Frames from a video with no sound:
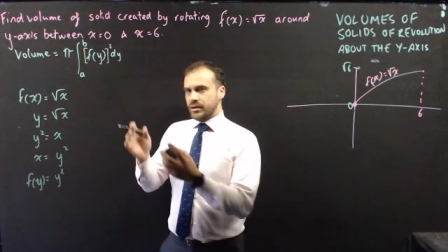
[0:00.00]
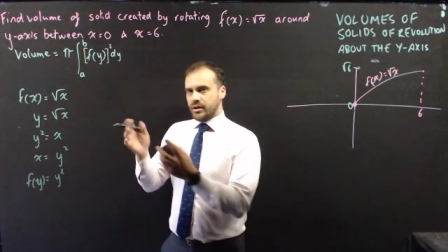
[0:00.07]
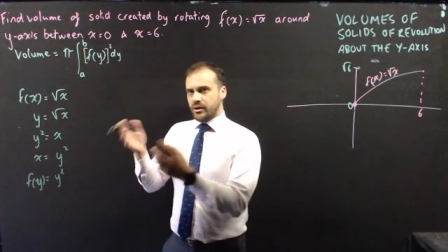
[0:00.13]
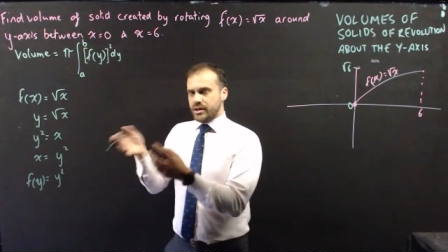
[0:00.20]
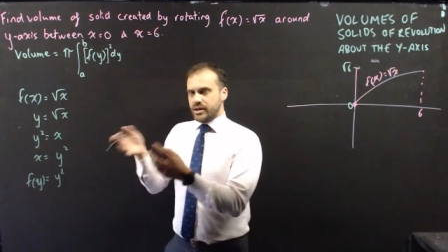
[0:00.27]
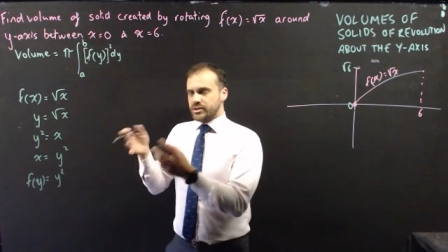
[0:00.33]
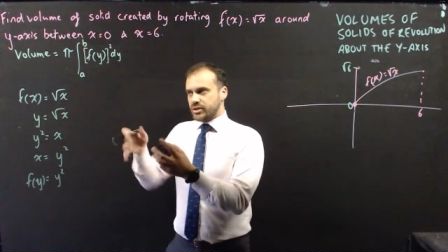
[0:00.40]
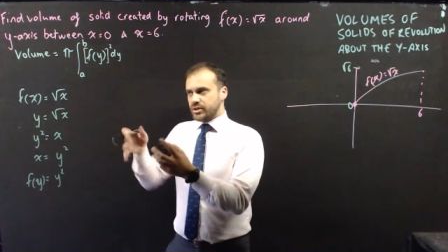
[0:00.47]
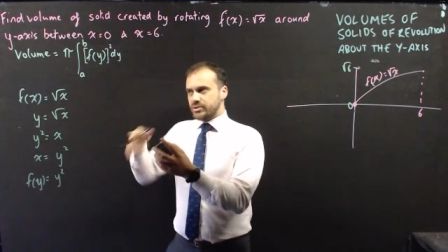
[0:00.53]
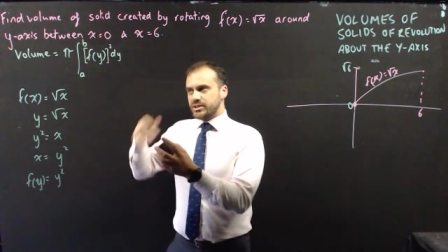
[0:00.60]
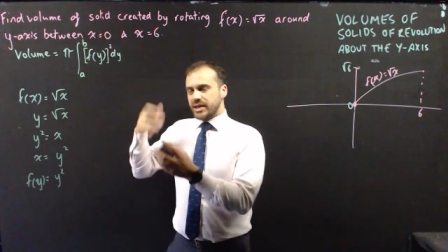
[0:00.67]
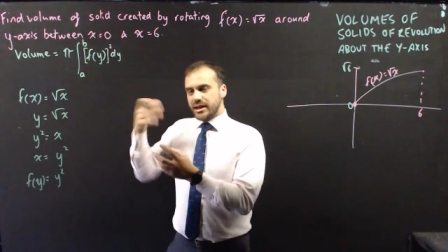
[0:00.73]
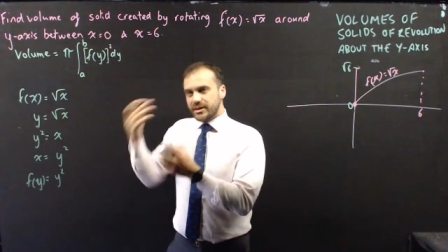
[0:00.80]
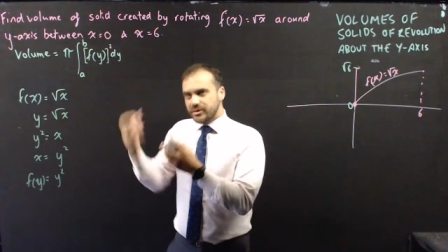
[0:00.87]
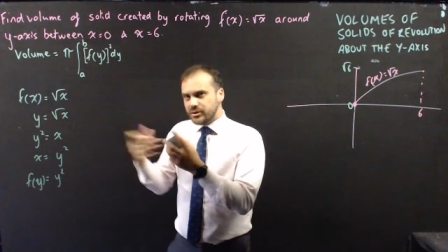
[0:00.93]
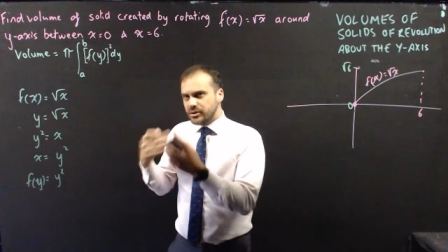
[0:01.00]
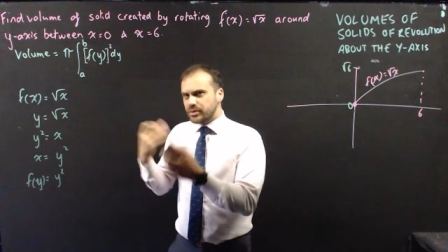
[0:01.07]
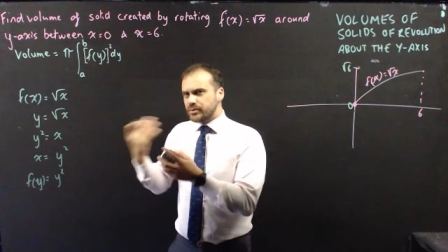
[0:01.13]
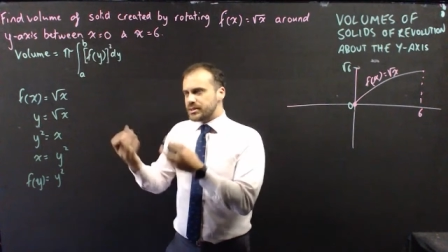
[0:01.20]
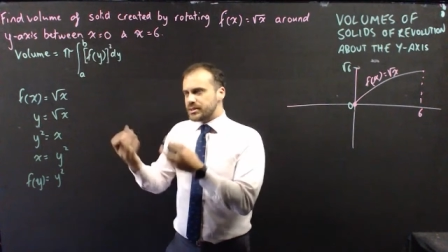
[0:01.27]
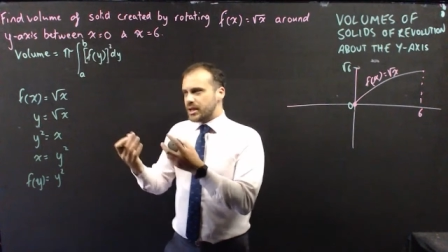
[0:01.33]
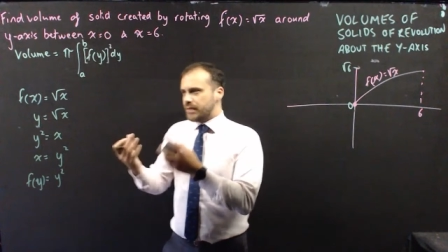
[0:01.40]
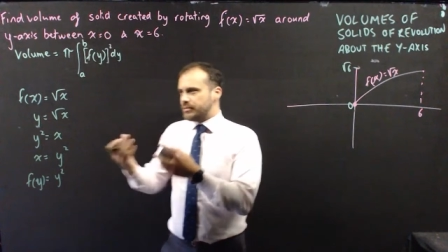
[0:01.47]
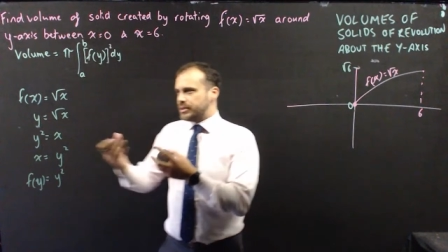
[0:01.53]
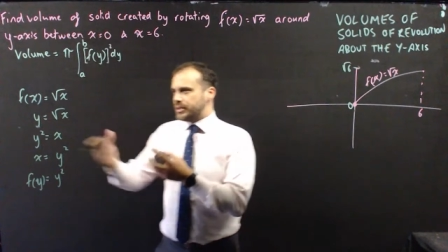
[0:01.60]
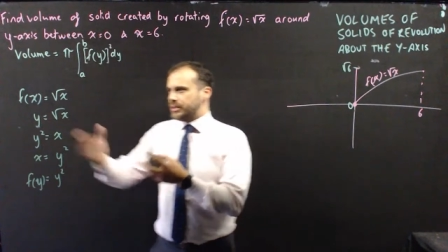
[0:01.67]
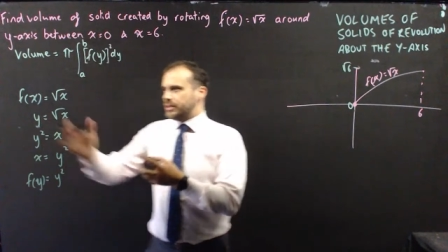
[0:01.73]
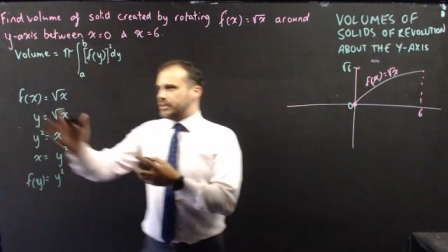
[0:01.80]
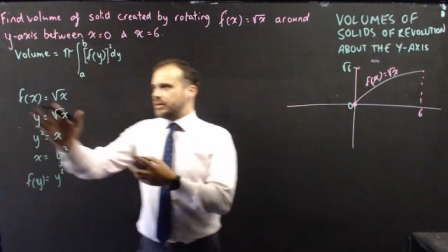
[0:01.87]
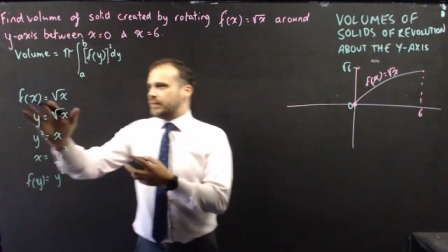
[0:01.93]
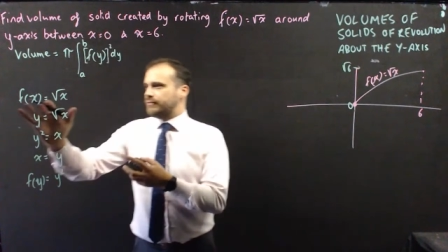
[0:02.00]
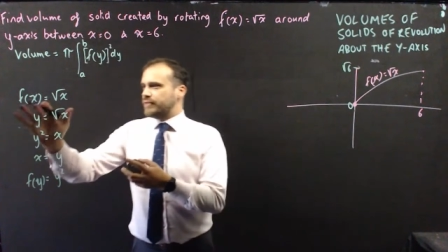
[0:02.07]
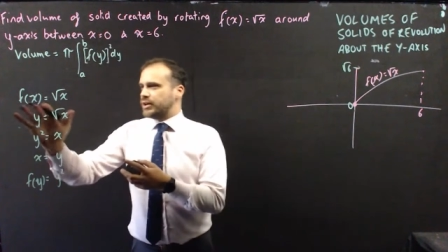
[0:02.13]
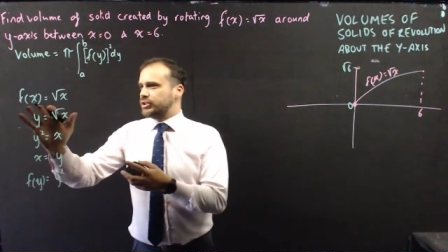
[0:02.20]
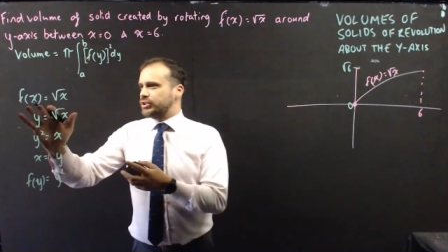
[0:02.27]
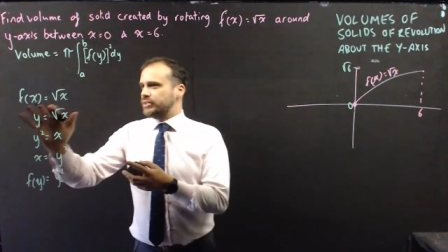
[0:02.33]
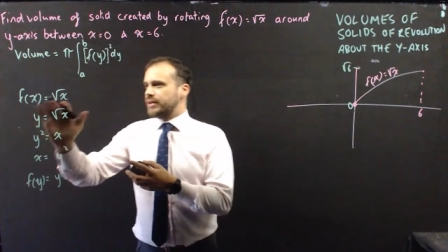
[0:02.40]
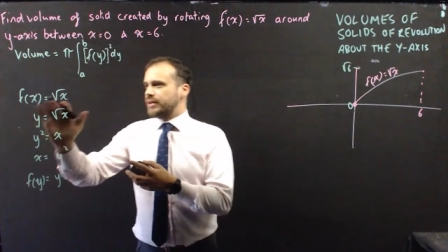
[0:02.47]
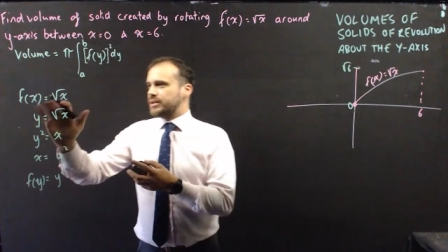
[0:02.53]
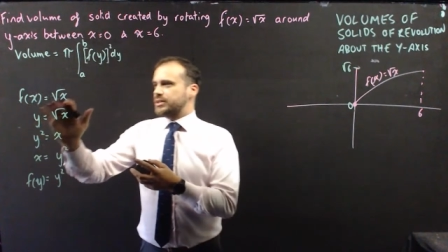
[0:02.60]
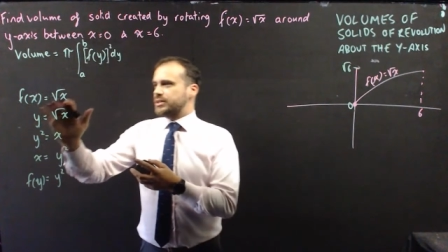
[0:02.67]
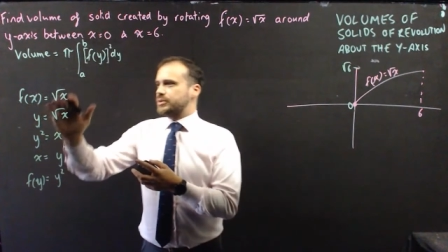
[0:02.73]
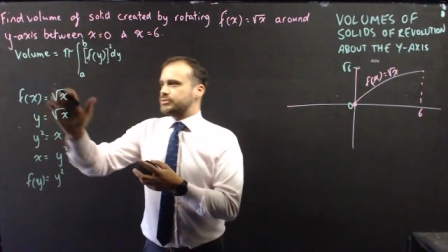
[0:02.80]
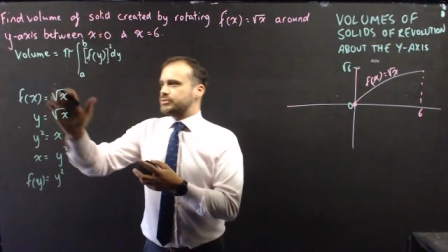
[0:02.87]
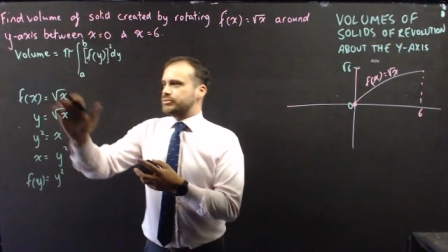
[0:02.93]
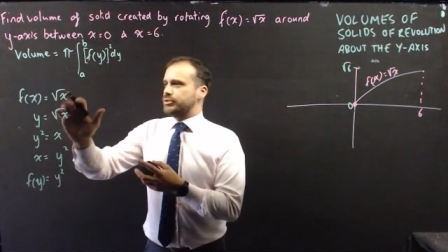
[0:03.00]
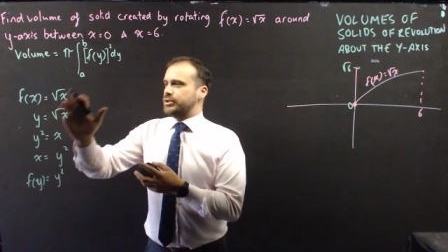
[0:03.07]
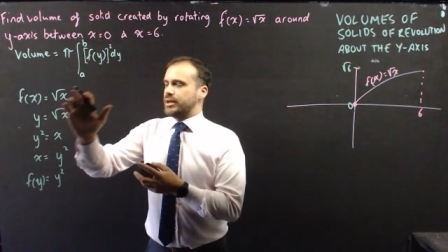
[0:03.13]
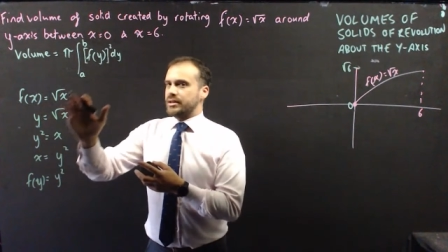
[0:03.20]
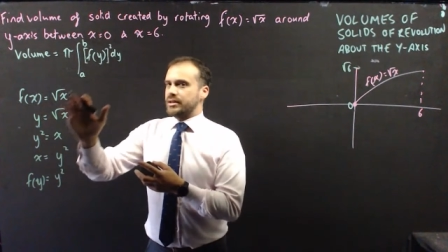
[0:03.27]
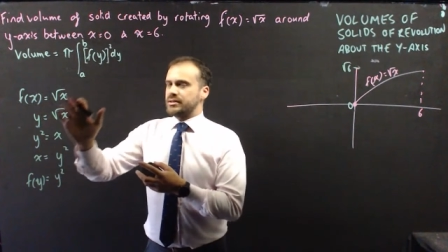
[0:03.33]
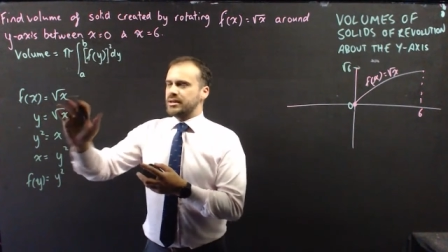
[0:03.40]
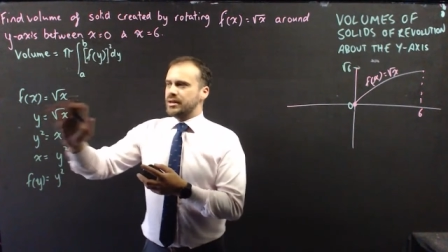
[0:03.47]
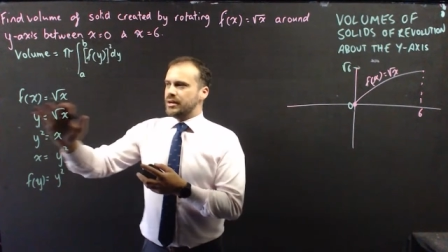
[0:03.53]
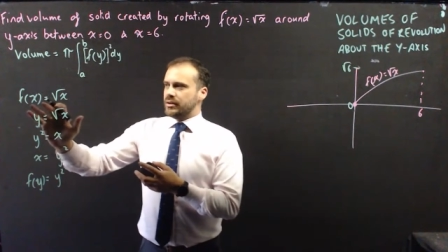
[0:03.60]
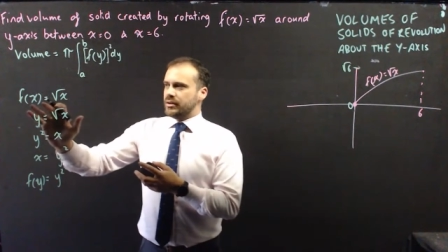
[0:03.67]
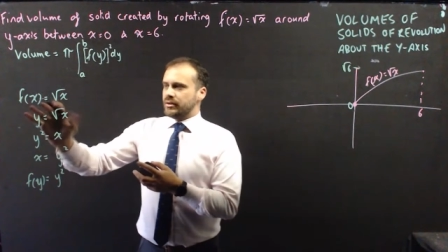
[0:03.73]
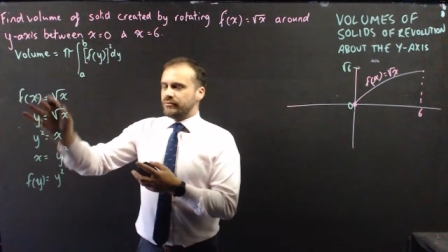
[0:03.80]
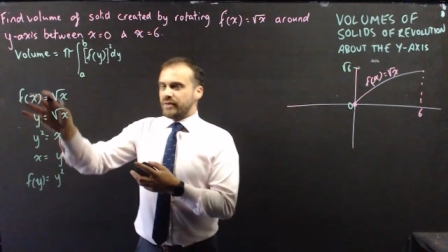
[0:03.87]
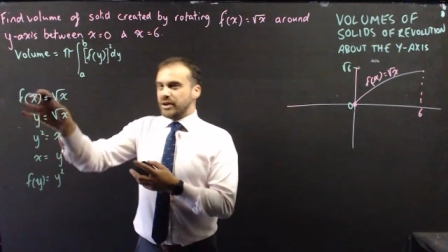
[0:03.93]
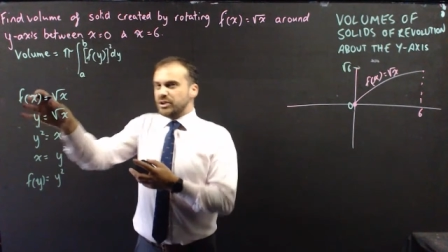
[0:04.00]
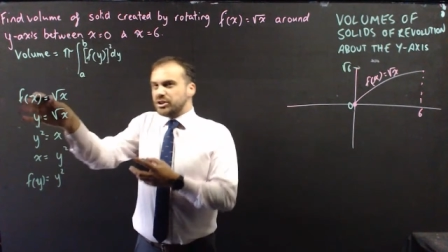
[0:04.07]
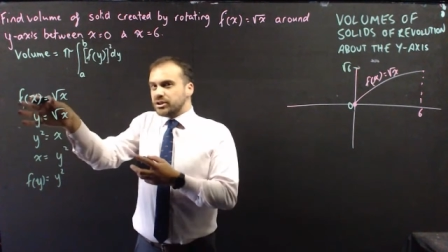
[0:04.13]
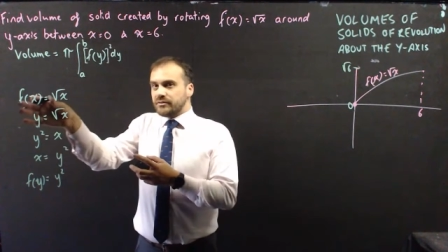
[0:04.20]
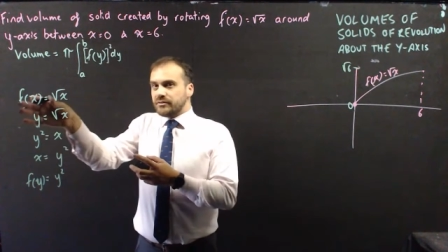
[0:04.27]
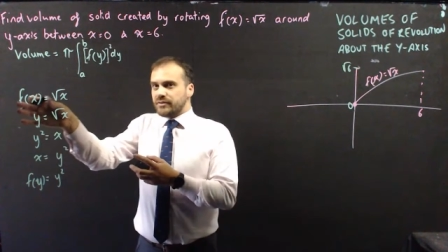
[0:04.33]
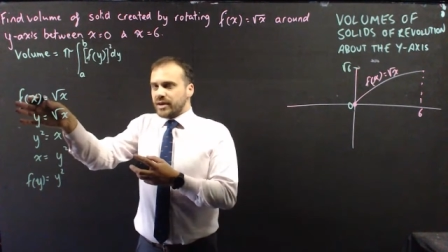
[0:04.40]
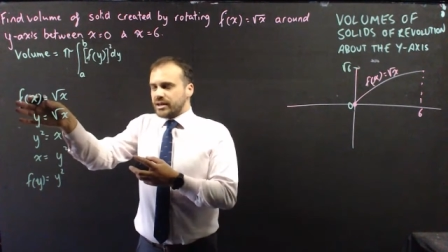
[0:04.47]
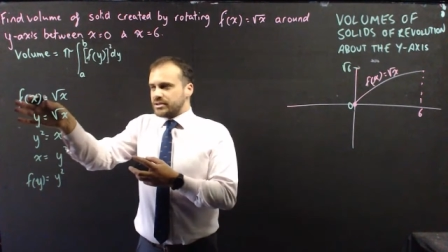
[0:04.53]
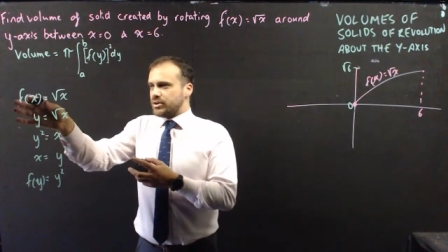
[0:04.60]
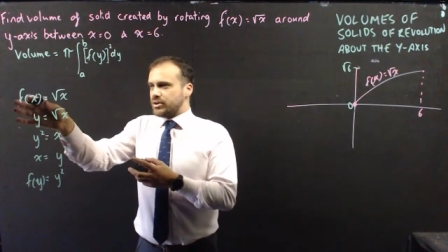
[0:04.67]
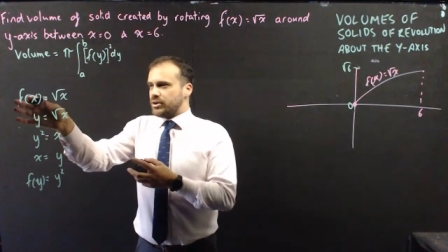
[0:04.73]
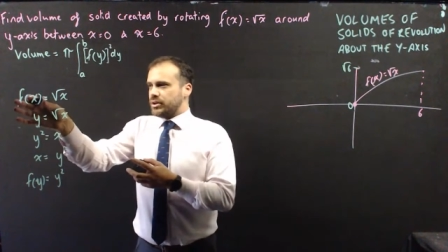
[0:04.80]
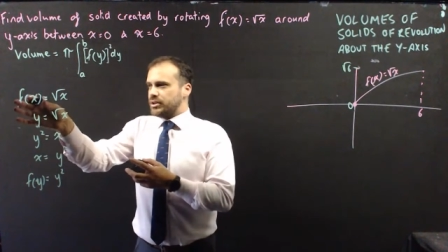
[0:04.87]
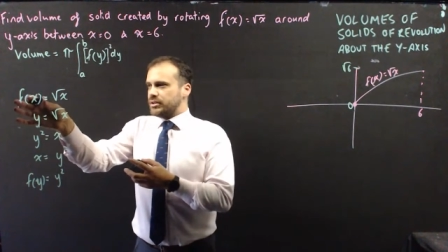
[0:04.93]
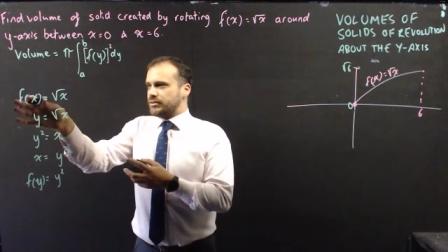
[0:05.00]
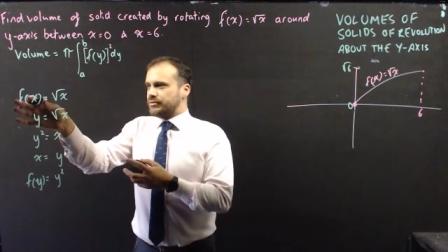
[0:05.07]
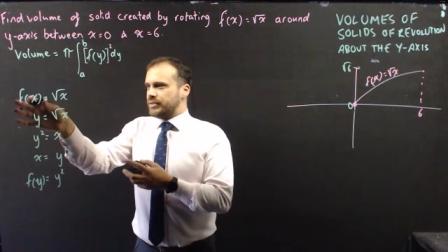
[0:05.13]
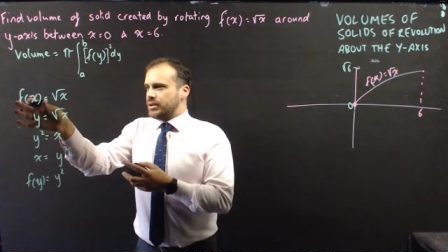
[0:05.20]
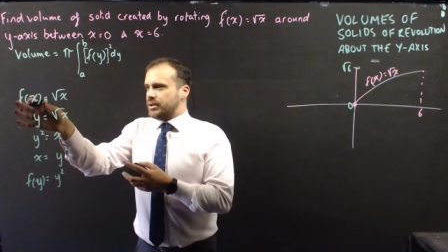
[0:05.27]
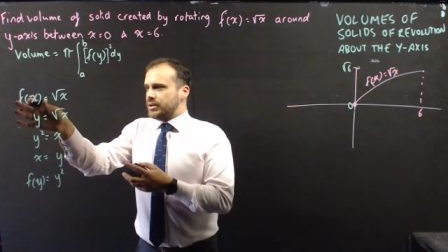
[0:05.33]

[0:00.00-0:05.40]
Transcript: All right, so take a look at what's happening here. A function of x equals root x. Function of x kind of